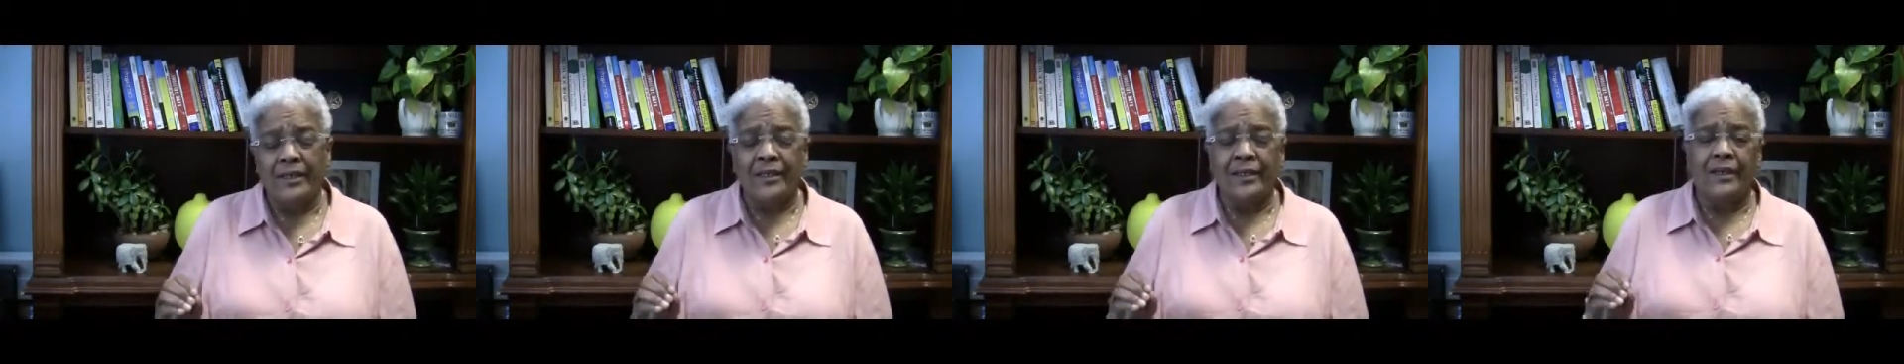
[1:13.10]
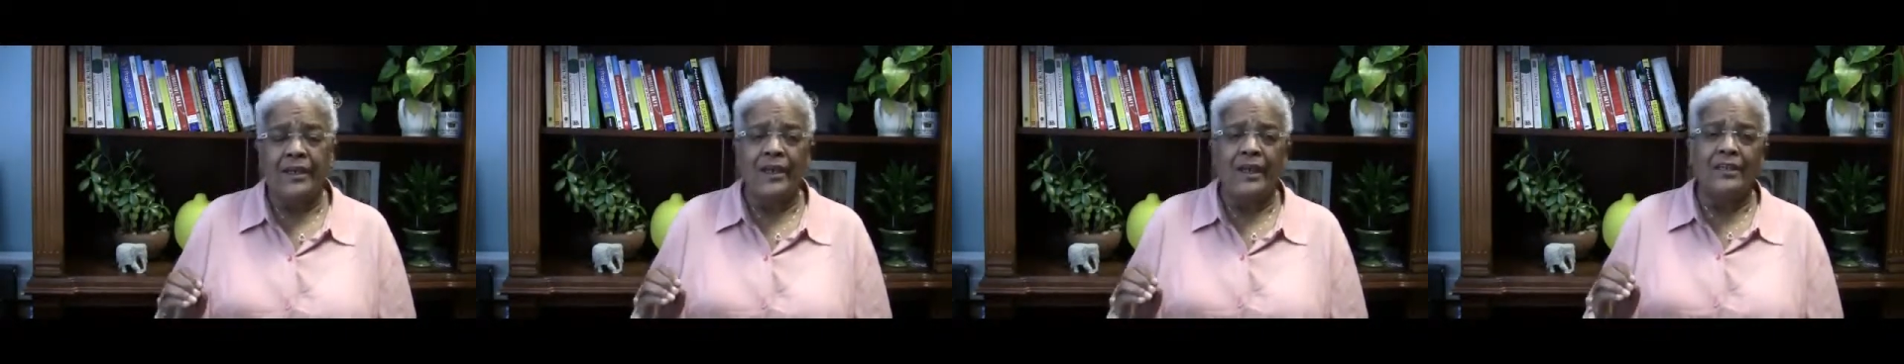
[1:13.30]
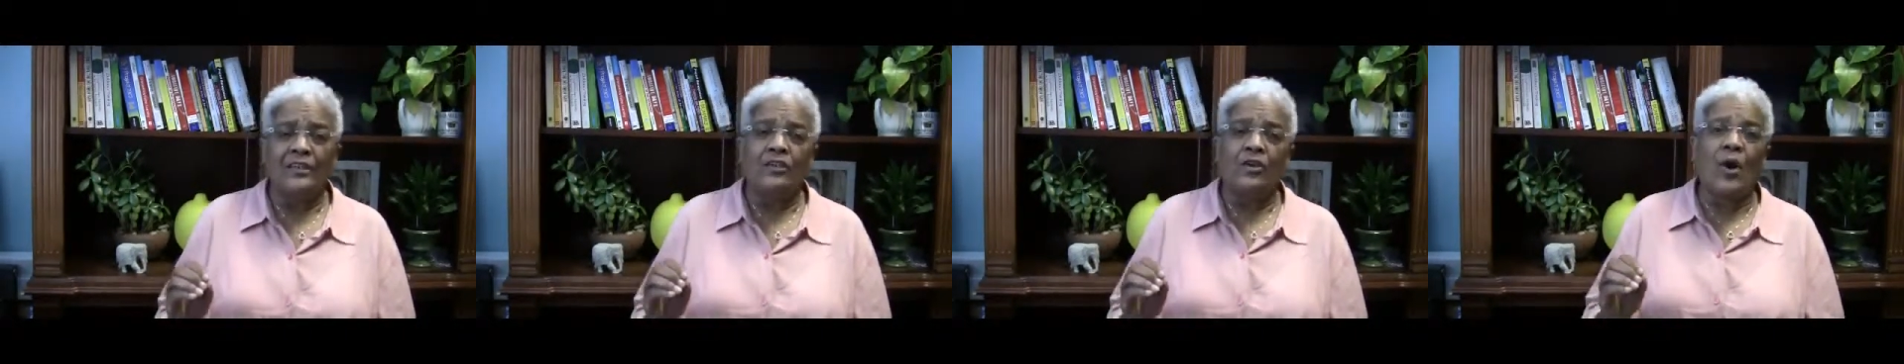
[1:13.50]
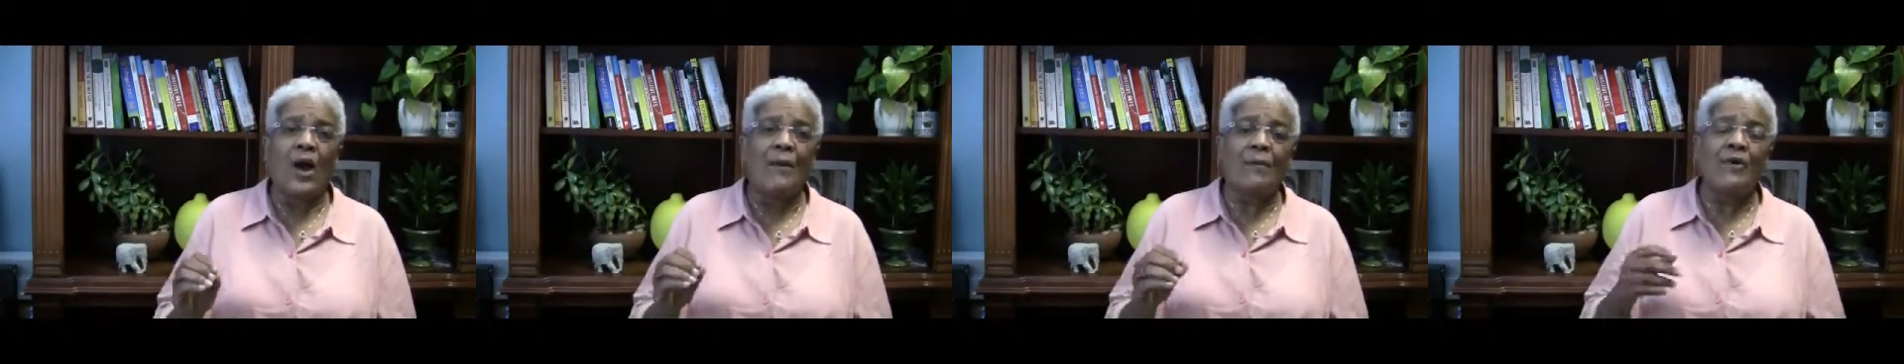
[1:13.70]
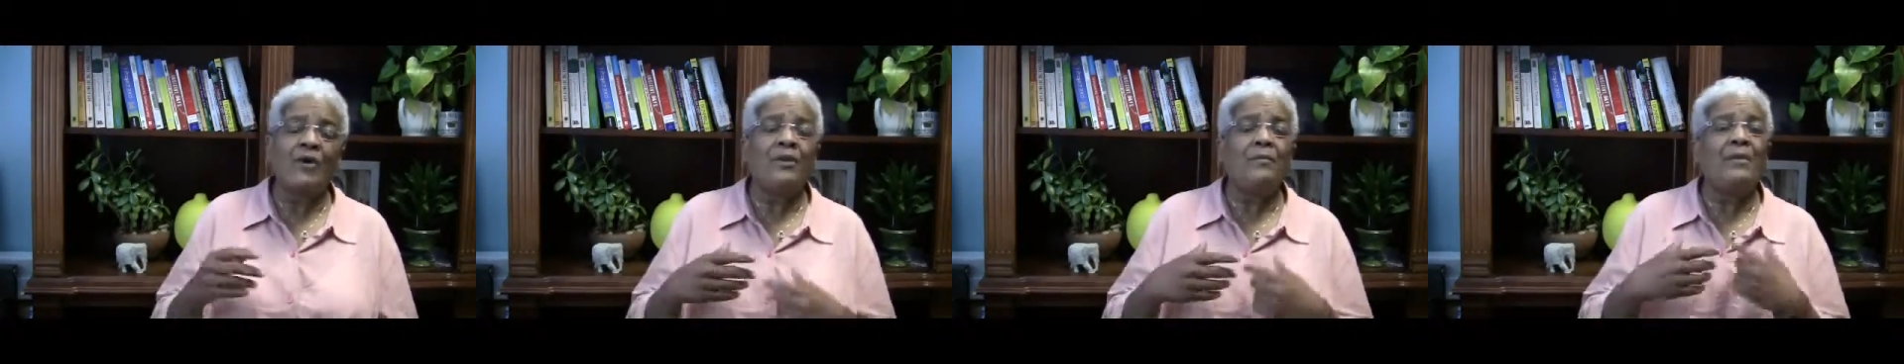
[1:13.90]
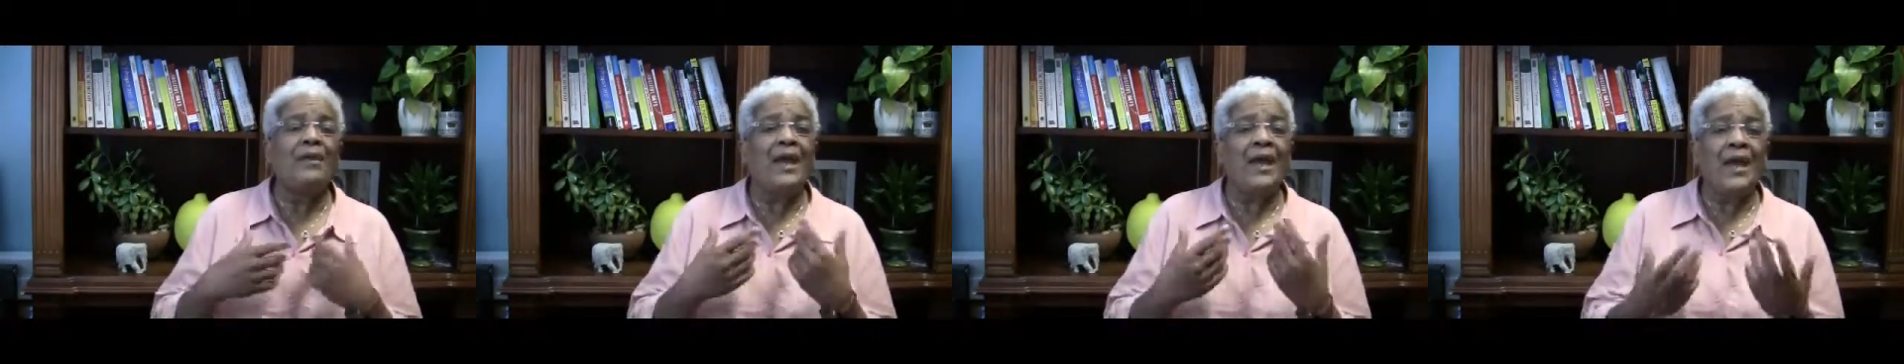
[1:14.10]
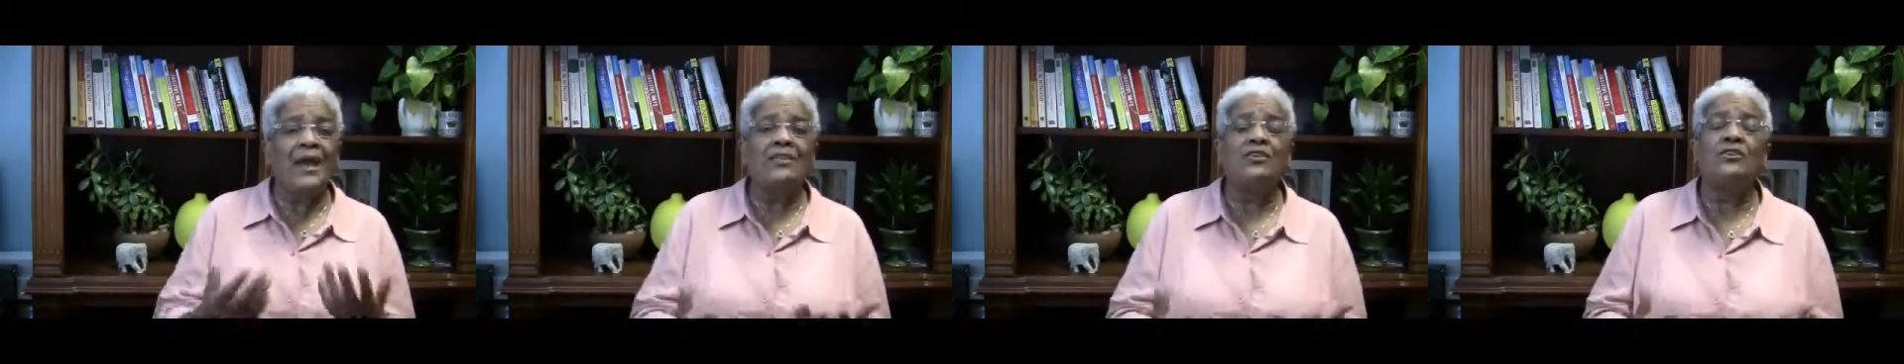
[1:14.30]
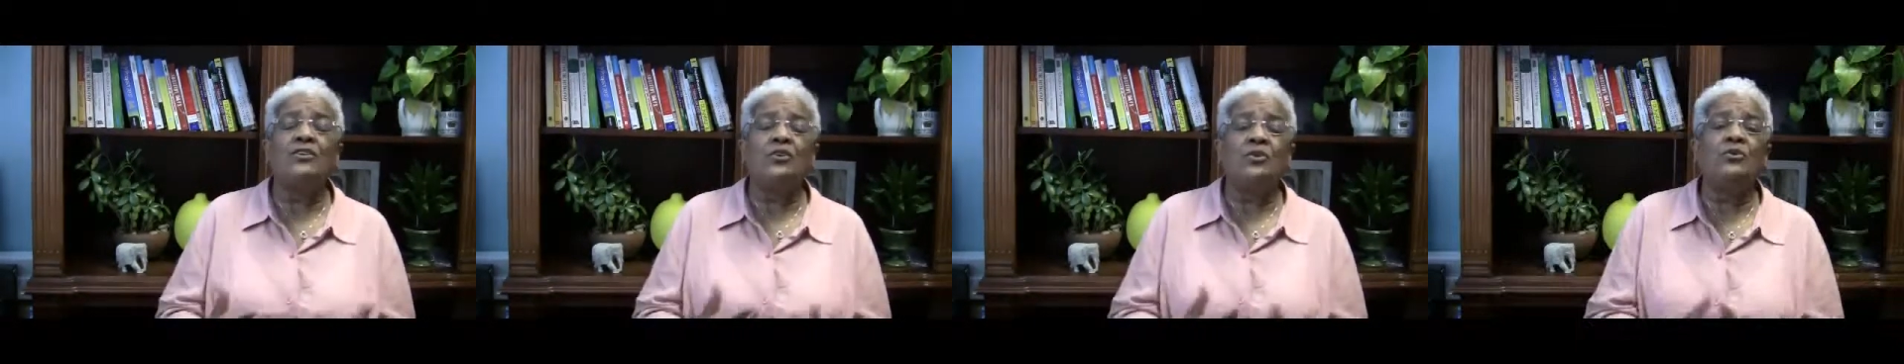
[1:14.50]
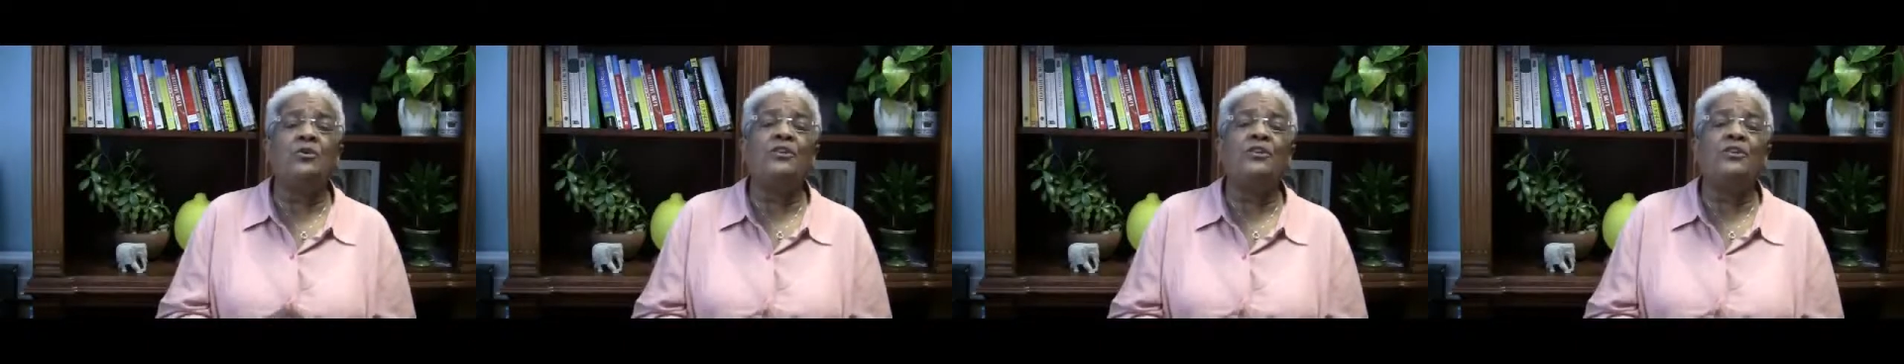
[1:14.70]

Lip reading: And so I'm going to be asking you